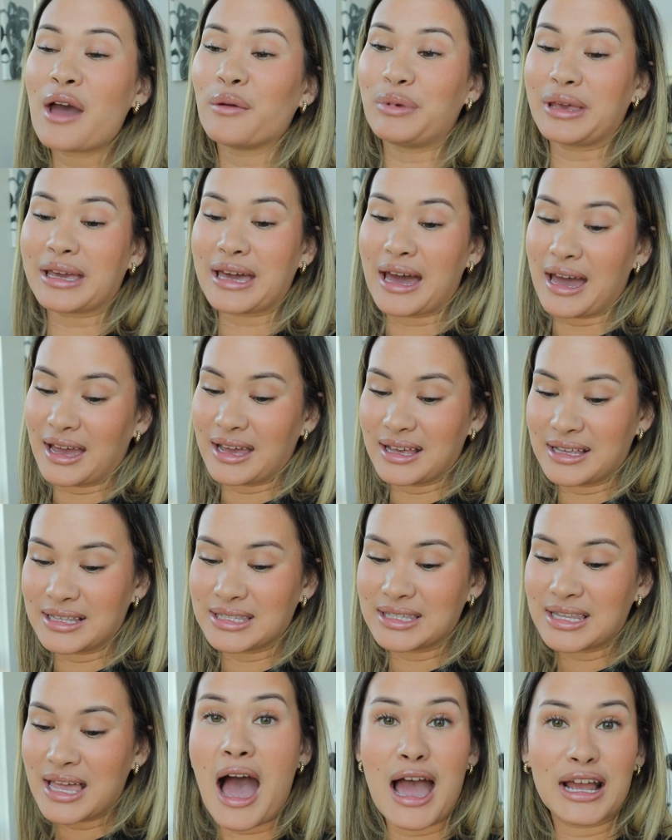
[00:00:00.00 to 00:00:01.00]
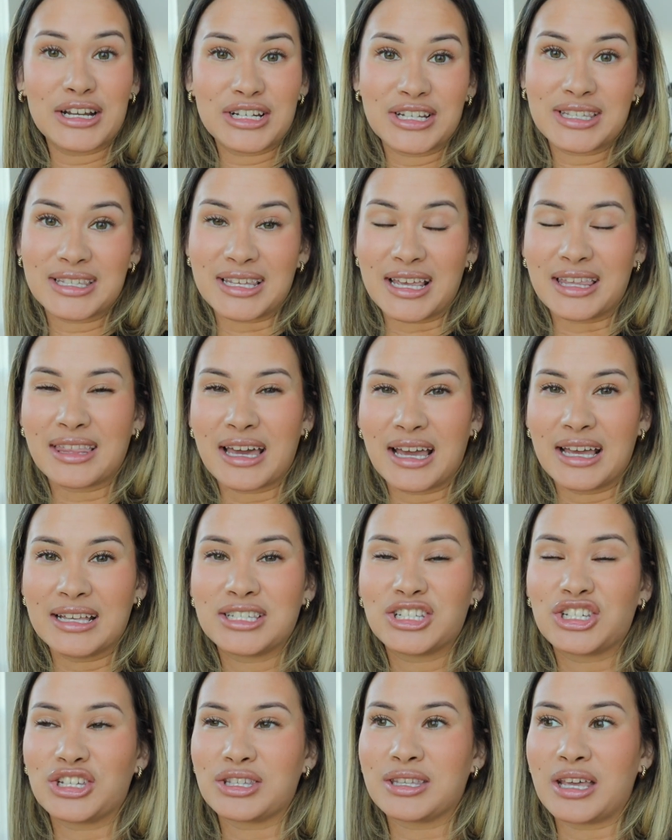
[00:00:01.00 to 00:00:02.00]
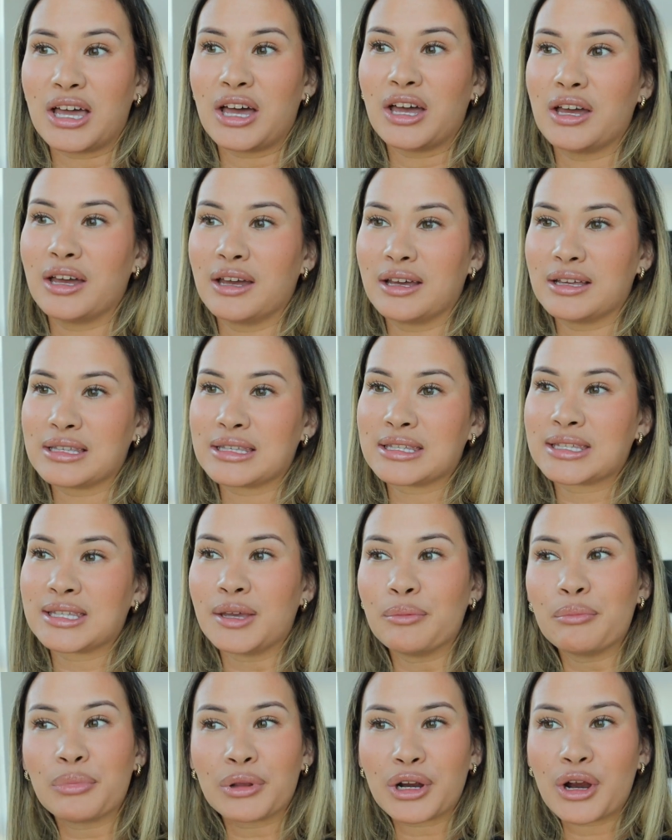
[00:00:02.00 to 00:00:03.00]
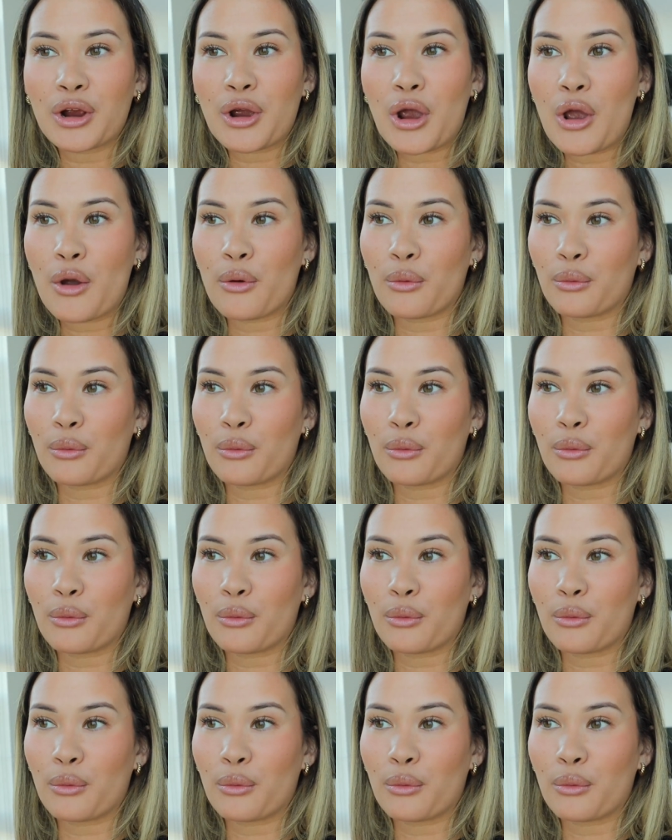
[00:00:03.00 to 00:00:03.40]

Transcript: because I just think that it's just a simpler